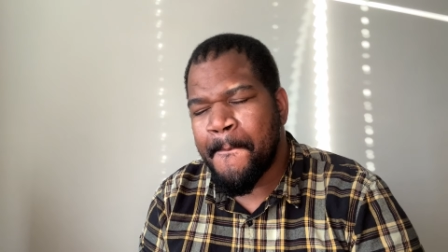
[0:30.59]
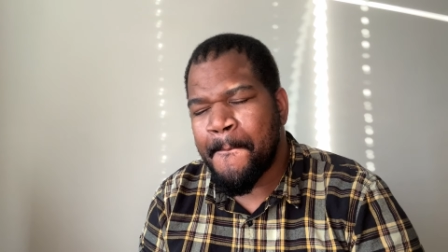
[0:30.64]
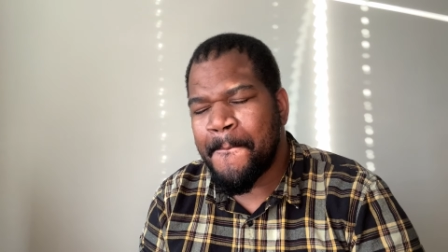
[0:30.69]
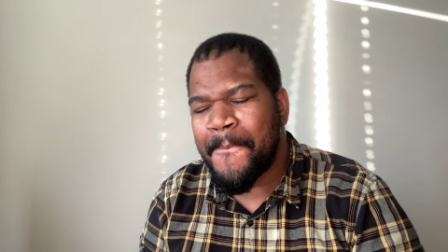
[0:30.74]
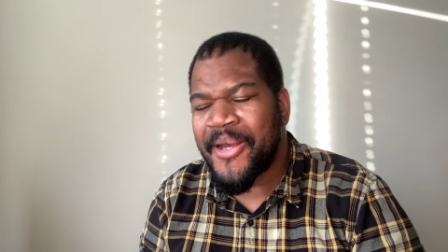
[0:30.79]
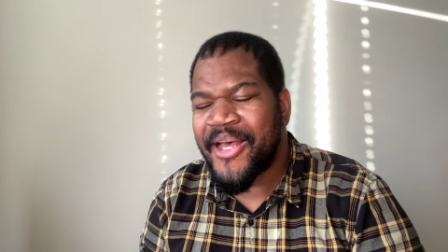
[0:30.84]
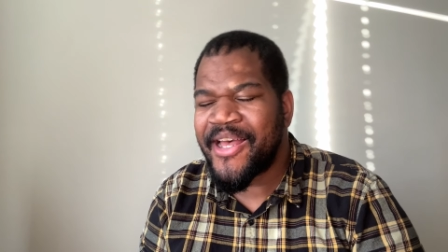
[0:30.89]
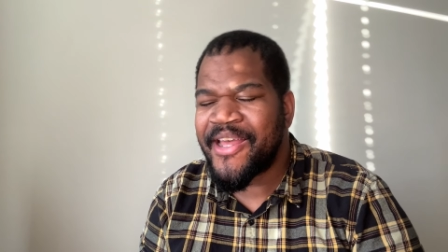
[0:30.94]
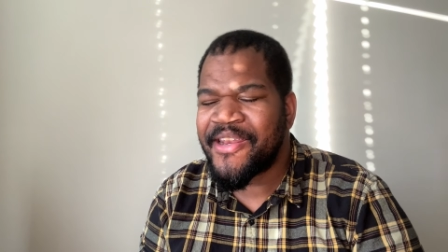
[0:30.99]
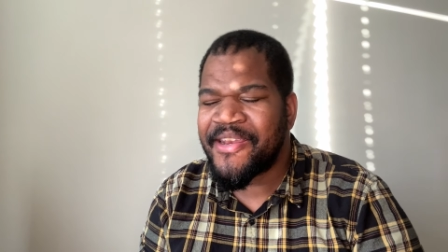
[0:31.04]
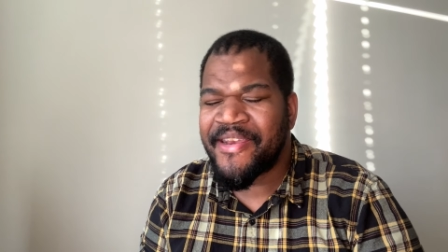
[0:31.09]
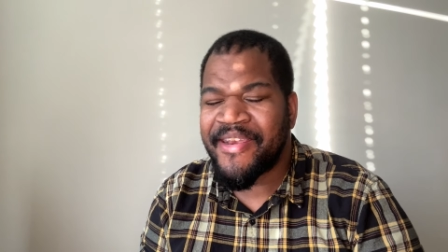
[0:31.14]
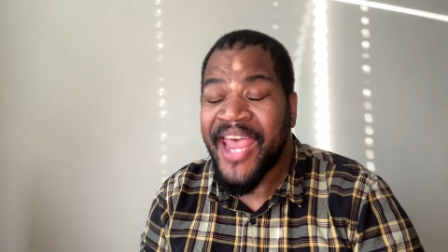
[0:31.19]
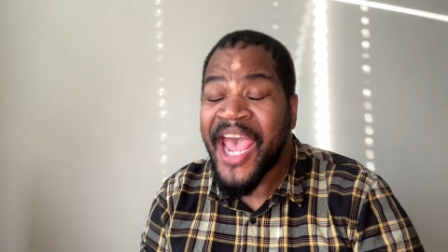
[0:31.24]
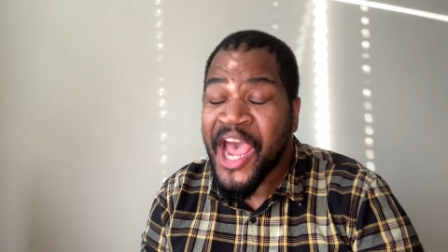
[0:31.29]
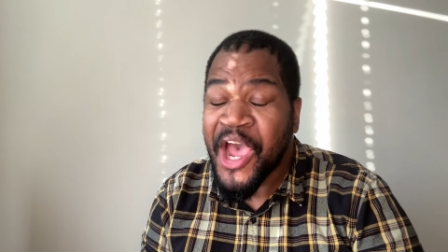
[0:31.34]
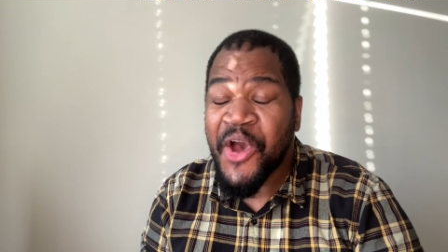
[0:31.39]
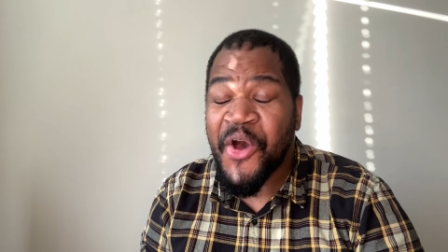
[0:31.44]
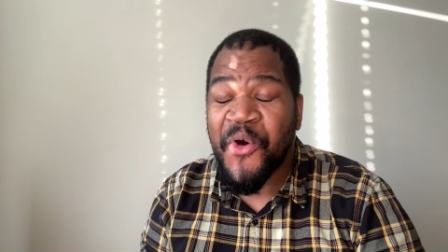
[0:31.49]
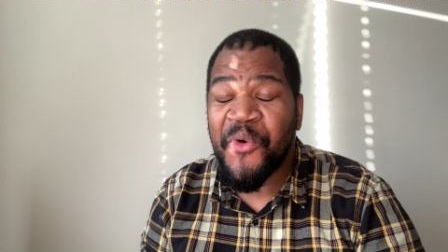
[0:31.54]
but
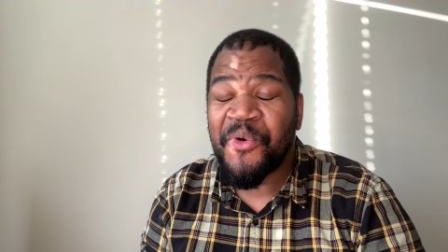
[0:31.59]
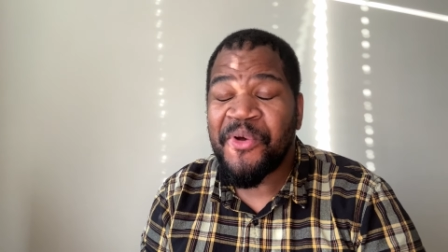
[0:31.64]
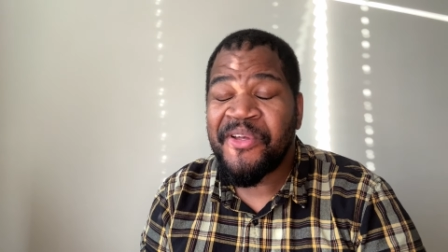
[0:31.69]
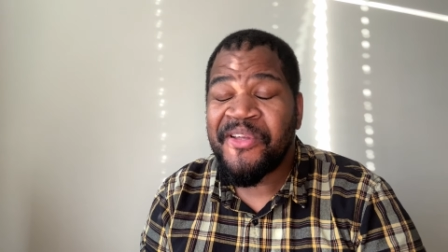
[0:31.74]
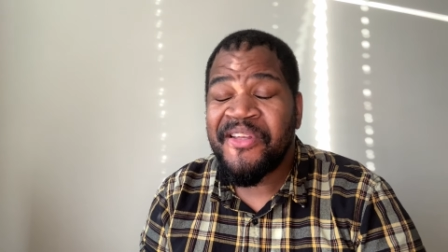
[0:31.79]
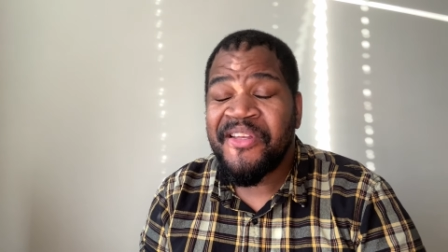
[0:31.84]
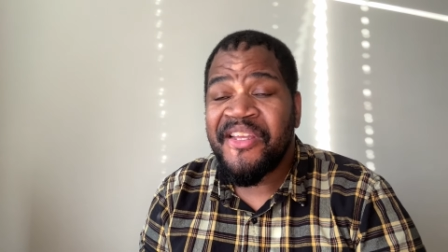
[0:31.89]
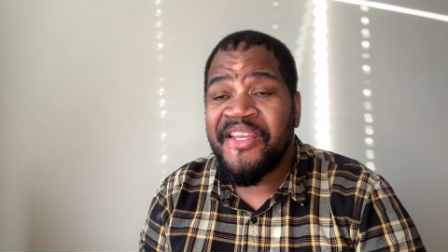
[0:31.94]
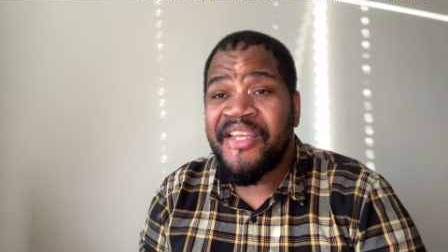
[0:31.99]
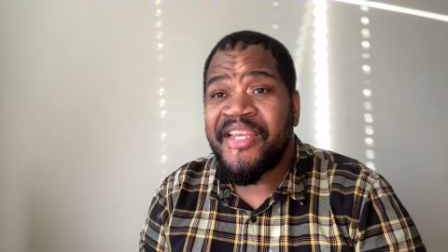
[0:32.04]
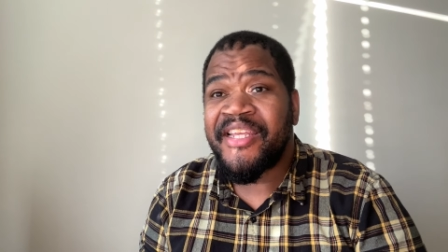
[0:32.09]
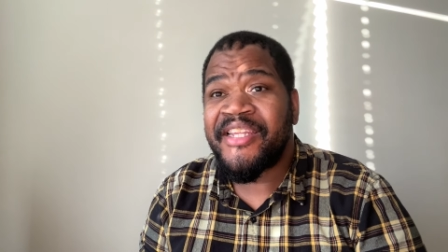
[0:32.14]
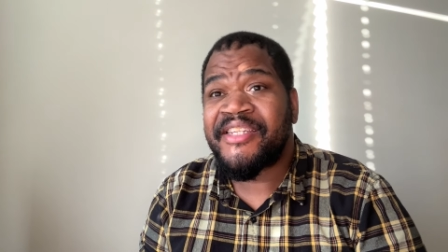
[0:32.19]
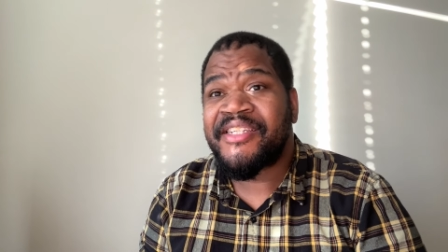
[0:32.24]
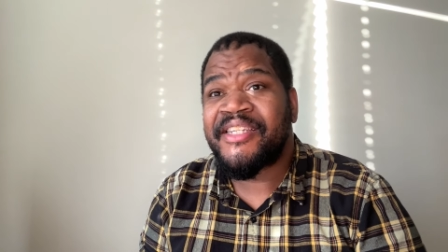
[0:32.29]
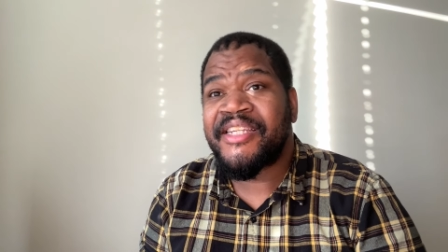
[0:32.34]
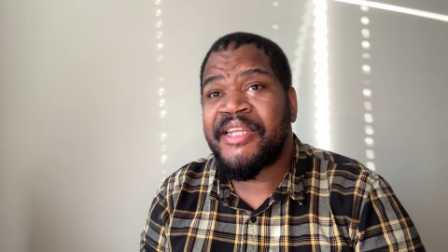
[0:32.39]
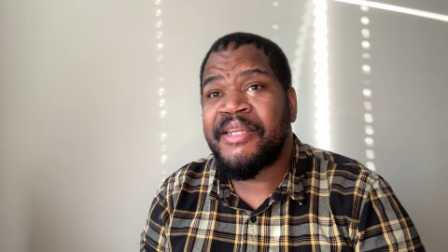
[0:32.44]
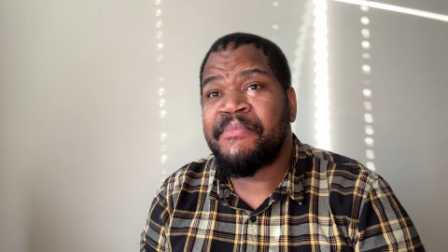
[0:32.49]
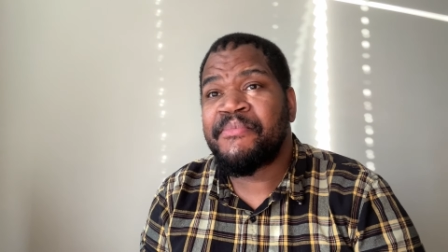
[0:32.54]
now it
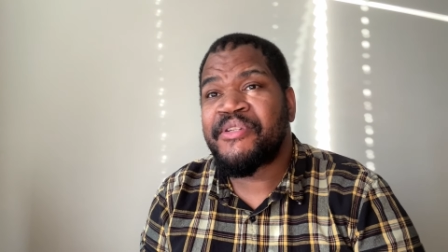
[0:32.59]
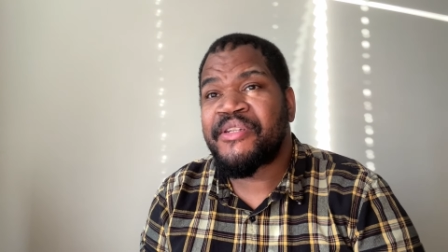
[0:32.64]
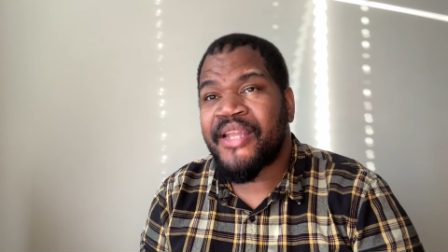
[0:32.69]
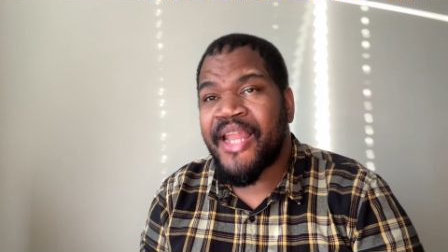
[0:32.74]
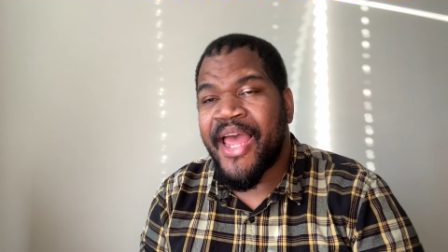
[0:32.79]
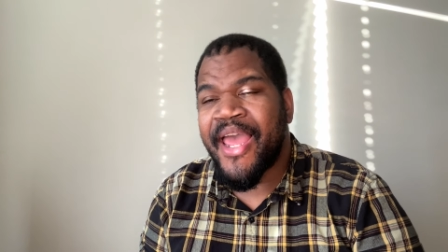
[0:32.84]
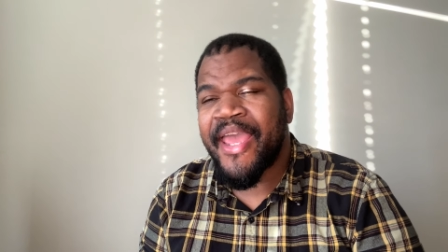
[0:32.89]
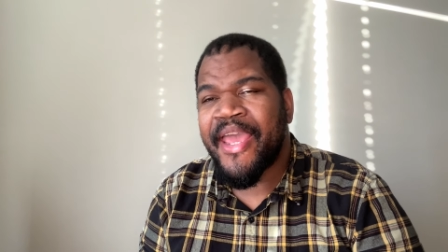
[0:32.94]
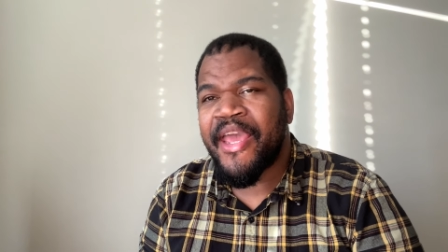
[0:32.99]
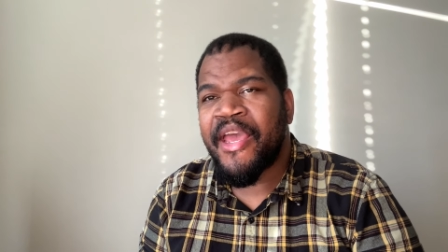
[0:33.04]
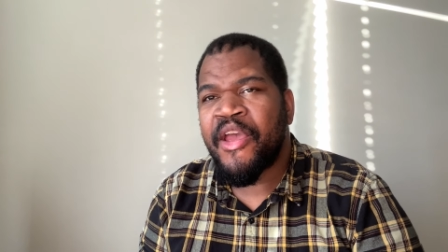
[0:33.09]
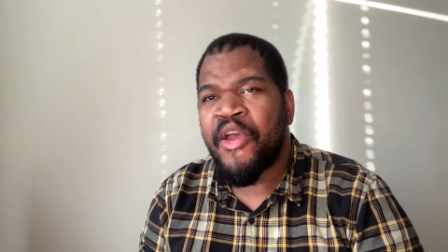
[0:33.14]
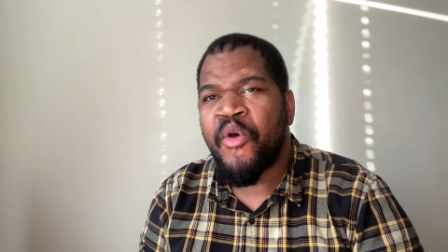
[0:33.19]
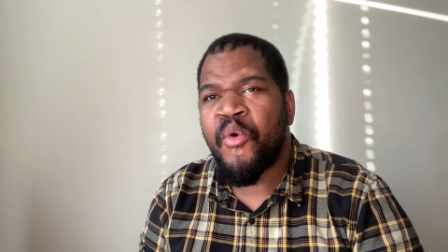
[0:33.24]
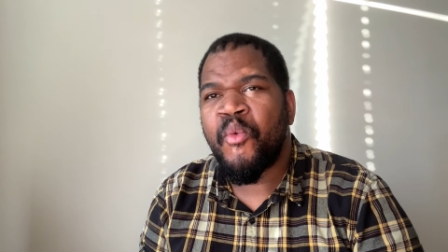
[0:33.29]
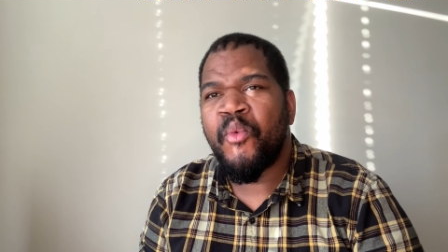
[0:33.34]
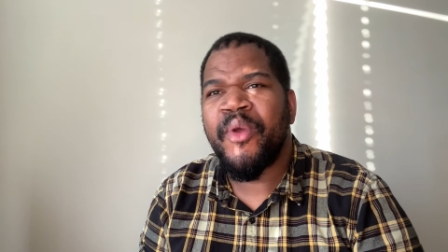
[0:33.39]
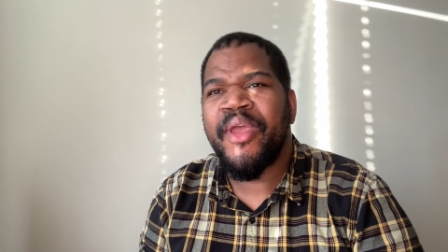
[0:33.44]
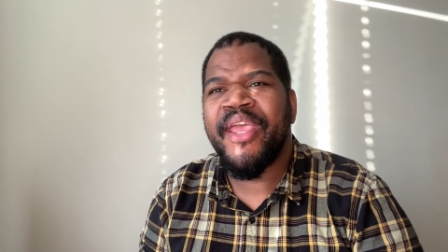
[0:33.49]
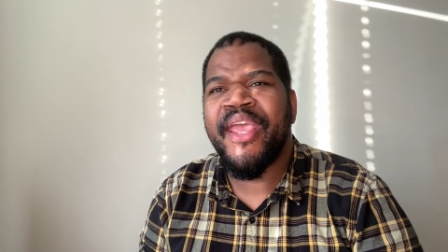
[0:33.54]
seems like
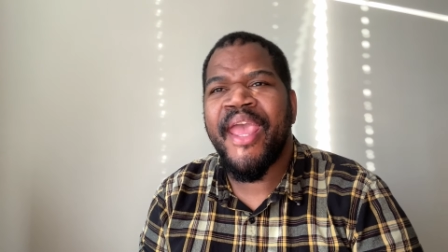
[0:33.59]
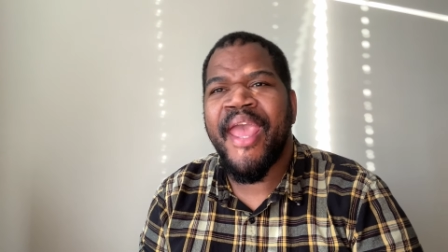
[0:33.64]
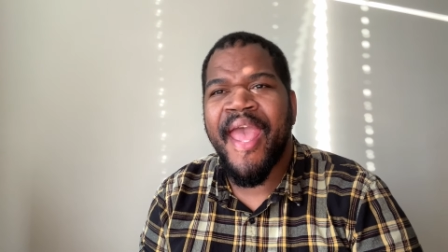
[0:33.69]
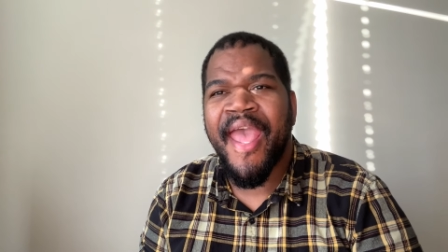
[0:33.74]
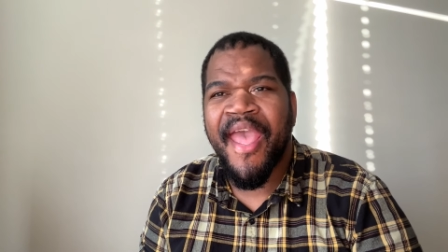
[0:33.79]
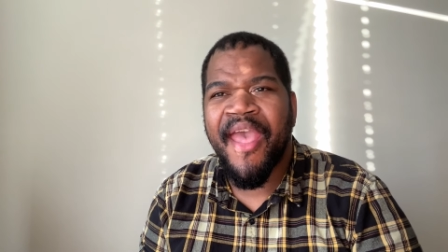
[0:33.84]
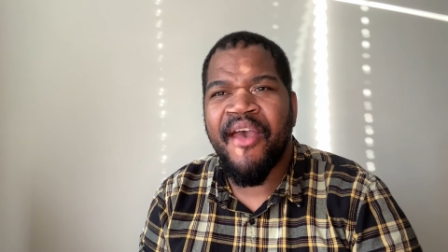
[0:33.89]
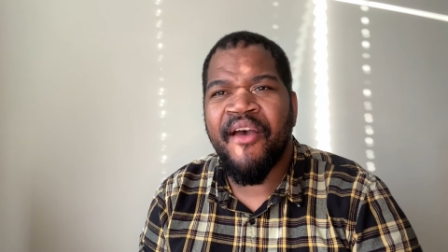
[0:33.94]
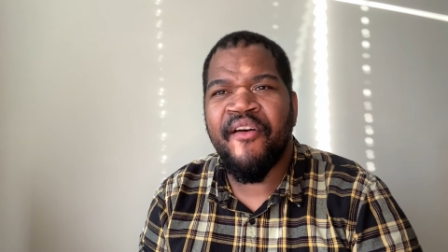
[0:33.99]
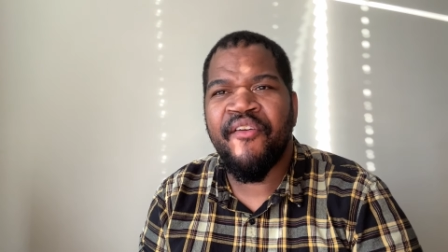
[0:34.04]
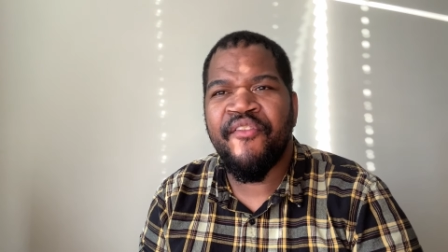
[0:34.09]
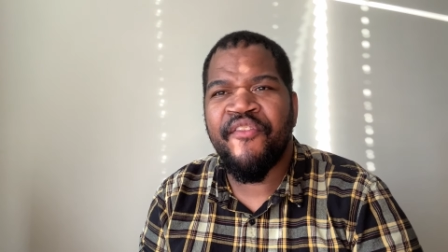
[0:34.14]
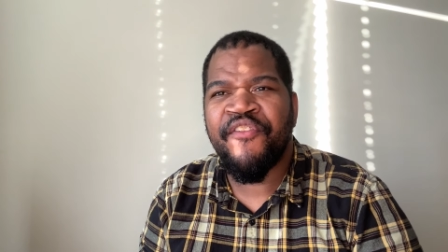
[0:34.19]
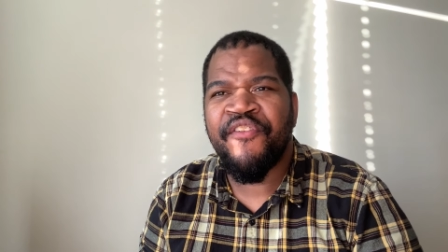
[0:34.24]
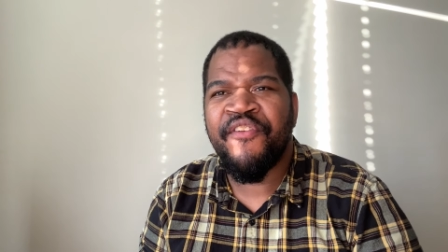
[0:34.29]
we have